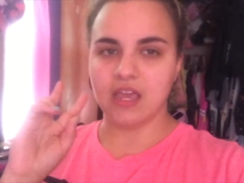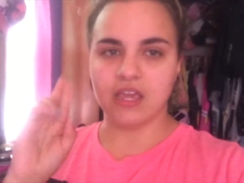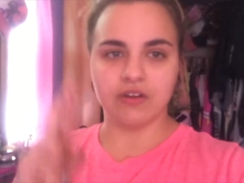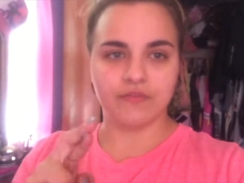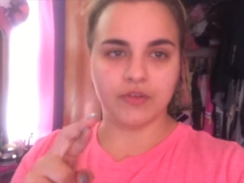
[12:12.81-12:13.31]

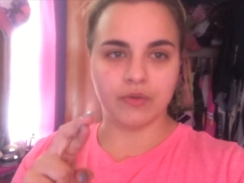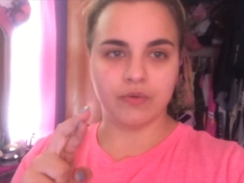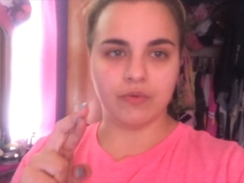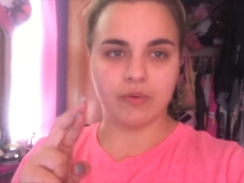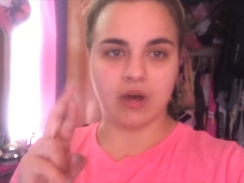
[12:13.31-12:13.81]

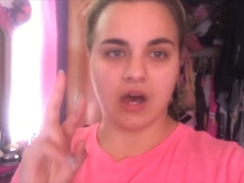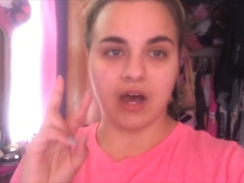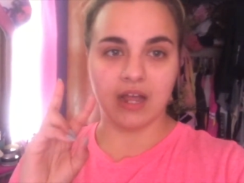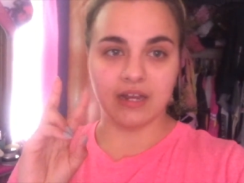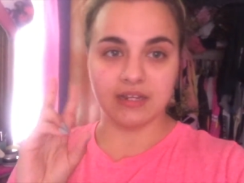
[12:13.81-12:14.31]
interview
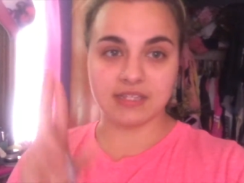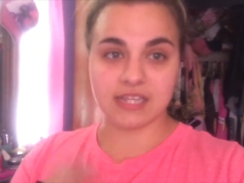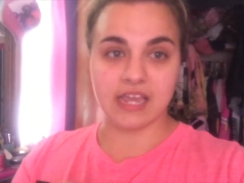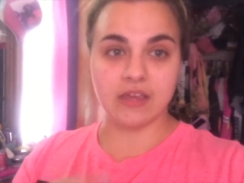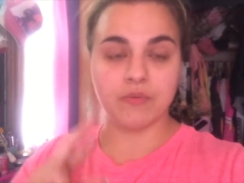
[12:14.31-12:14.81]
on
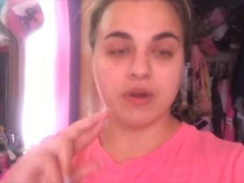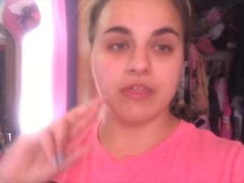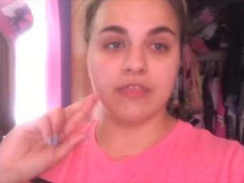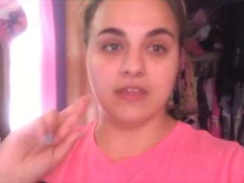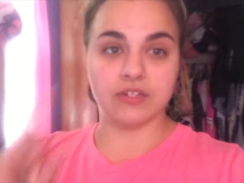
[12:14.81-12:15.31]
site
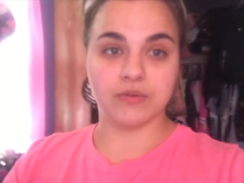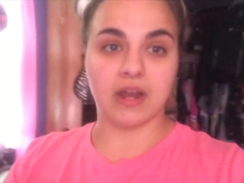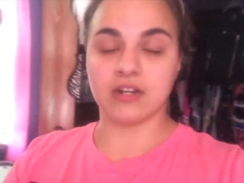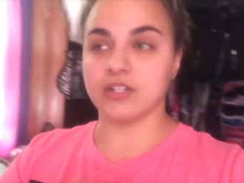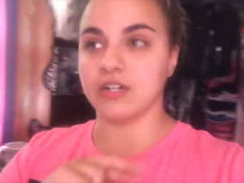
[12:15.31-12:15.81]
with the
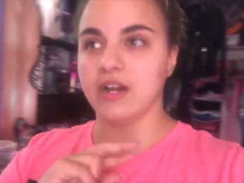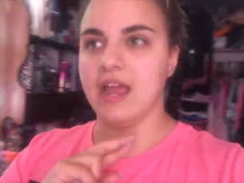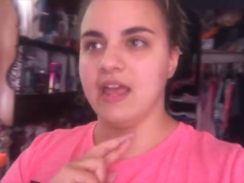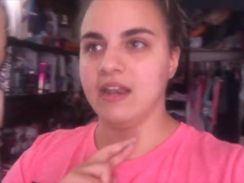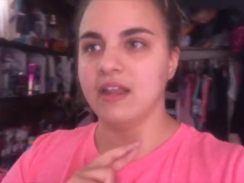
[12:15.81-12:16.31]
director
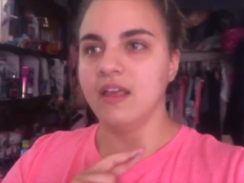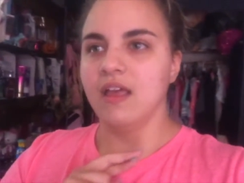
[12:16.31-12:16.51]
and